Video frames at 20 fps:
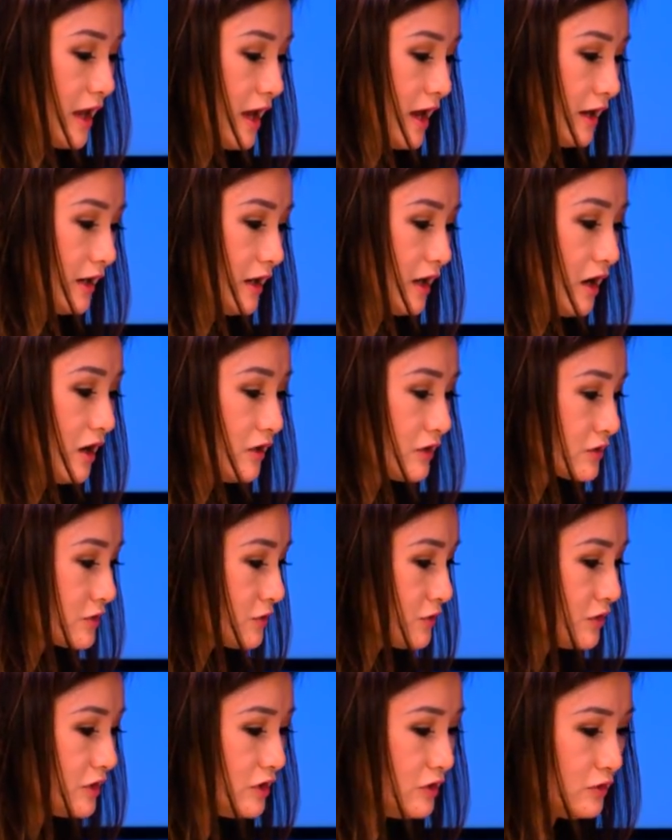And I
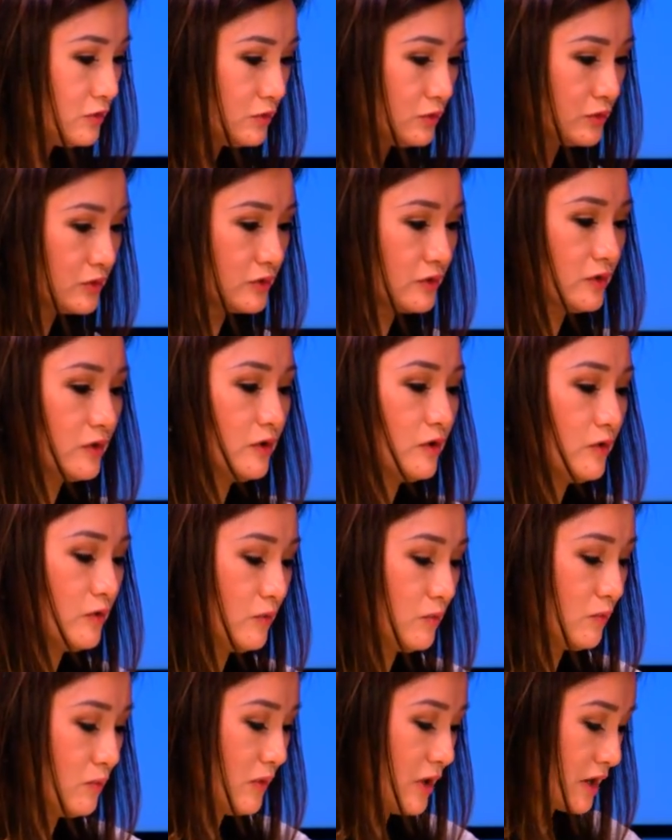also use
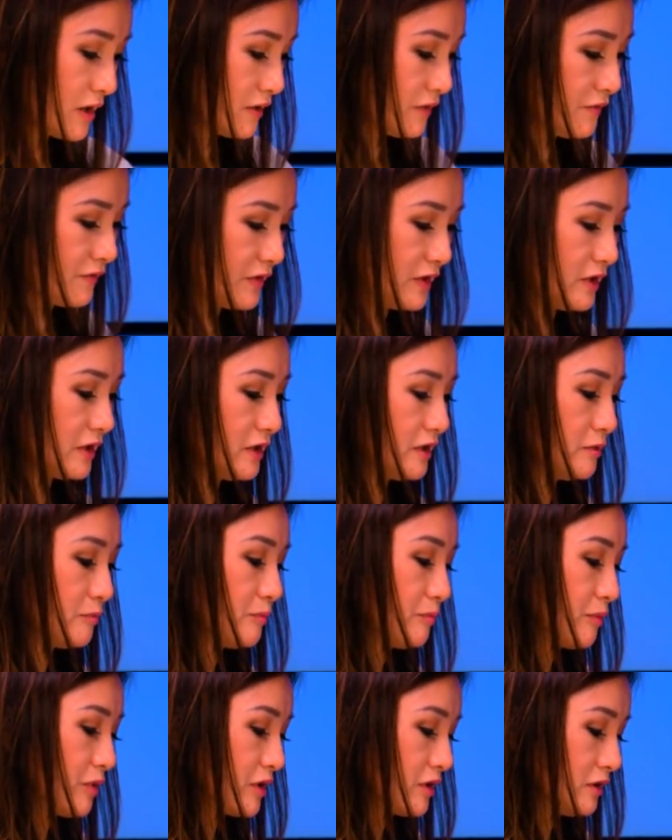one of the
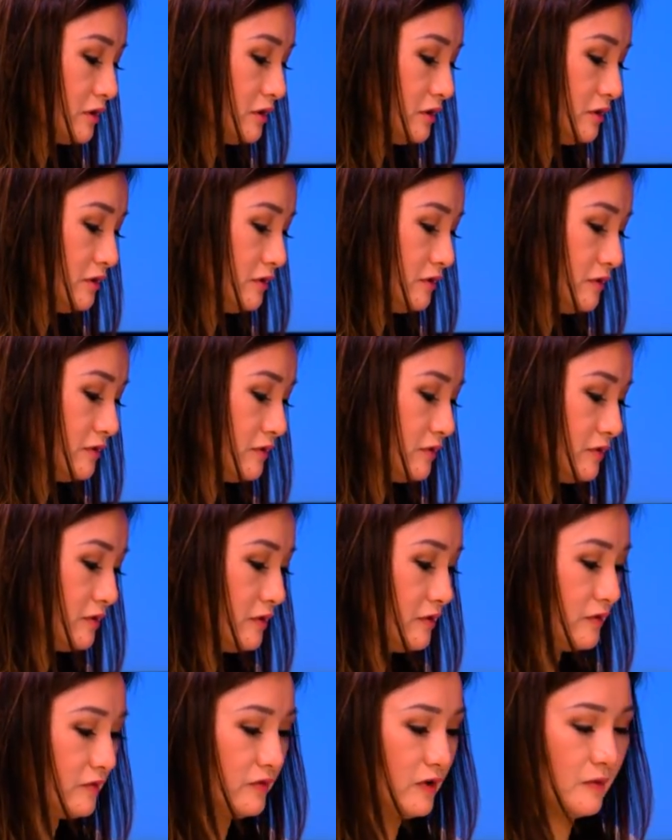pearl
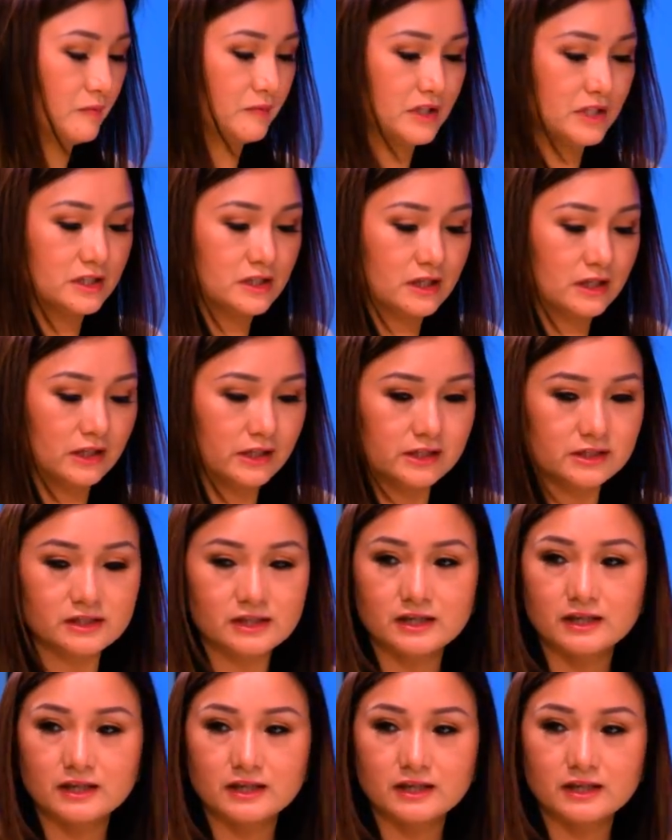from this Glitz